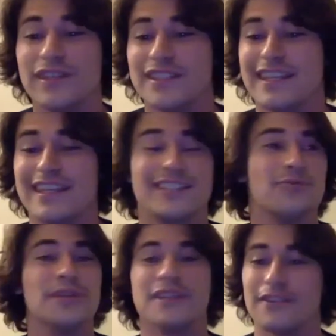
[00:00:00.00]
I think he's
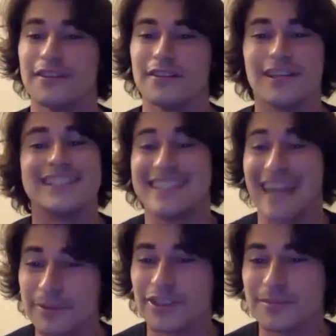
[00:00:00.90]
really going to
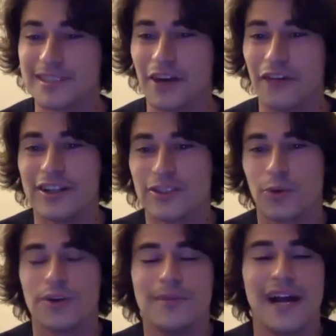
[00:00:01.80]
establish himself as a
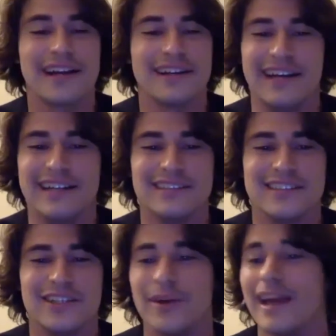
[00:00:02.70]
quarterback. And,
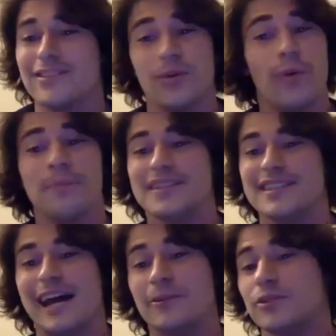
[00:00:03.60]
you know, he has the weapons
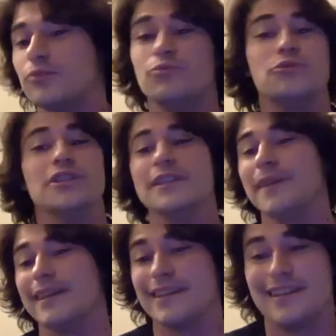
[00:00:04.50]
now to really
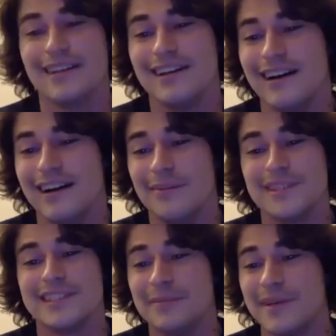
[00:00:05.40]
make a
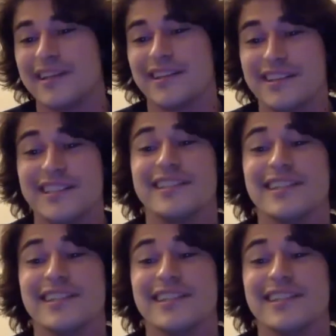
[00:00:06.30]
statement in the league.